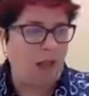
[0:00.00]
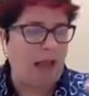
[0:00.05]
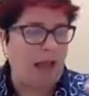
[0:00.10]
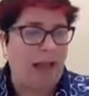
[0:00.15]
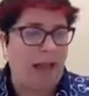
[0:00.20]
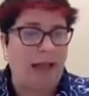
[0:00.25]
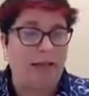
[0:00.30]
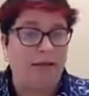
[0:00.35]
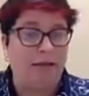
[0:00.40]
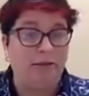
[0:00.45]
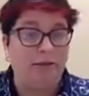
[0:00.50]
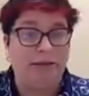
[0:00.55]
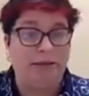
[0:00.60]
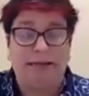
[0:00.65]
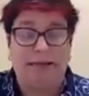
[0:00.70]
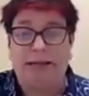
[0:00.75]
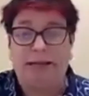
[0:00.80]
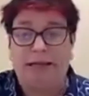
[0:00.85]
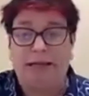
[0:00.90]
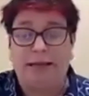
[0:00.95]
and
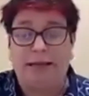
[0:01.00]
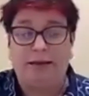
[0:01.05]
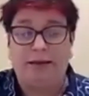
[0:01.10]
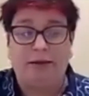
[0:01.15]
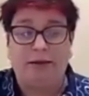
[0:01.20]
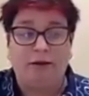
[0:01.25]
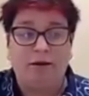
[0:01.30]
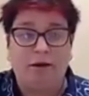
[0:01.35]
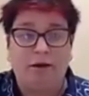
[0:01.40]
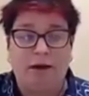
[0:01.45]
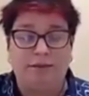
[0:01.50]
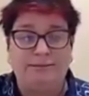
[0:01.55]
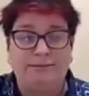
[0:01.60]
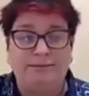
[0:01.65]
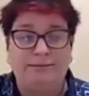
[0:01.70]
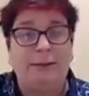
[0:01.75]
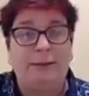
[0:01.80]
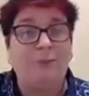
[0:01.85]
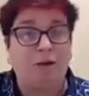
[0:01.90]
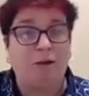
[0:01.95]
needed a
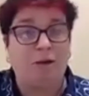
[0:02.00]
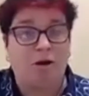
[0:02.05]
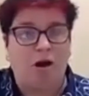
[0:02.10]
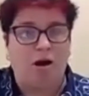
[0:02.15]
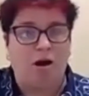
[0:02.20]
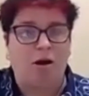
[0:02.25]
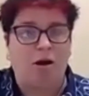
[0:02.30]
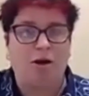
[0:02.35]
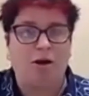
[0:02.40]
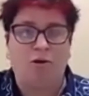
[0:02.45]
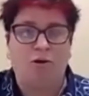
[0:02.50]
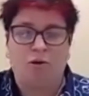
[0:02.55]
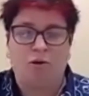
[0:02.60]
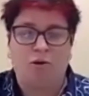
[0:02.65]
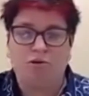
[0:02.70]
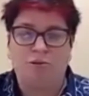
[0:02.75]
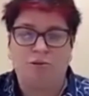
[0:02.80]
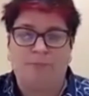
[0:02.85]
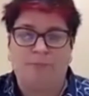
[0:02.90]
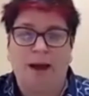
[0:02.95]
debit card in
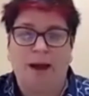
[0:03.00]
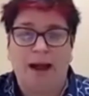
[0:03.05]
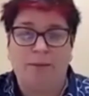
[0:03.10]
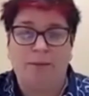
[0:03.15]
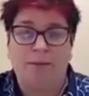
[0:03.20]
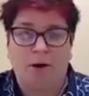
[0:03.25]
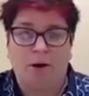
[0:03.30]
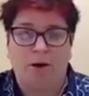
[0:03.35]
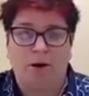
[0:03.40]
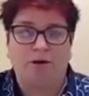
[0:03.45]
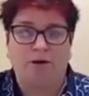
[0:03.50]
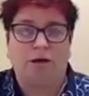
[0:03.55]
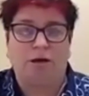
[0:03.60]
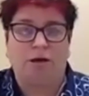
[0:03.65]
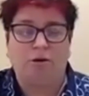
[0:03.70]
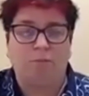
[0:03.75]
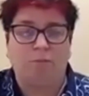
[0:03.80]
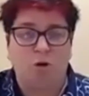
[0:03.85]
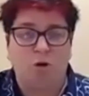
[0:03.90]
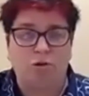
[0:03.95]
order to buy a part
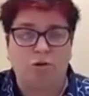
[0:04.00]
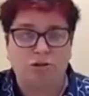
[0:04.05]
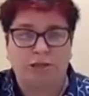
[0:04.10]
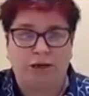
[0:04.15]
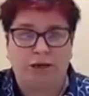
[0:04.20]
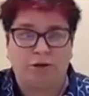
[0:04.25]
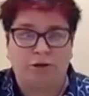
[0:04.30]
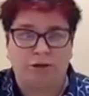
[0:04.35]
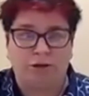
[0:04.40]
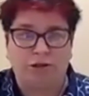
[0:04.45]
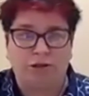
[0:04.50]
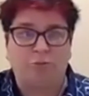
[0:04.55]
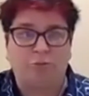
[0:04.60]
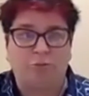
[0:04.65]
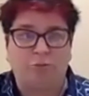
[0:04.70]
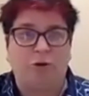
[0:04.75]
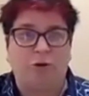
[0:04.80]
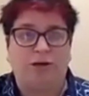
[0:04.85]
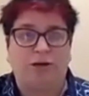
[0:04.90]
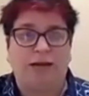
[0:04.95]
on her motorcycle that
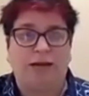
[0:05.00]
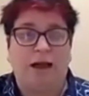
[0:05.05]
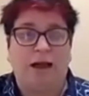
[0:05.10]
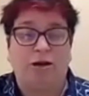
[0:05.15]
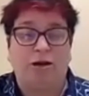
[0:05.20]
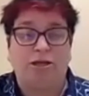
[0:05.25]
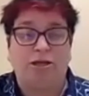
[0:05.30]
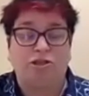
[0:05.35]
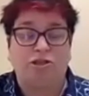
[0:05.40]
just broken down,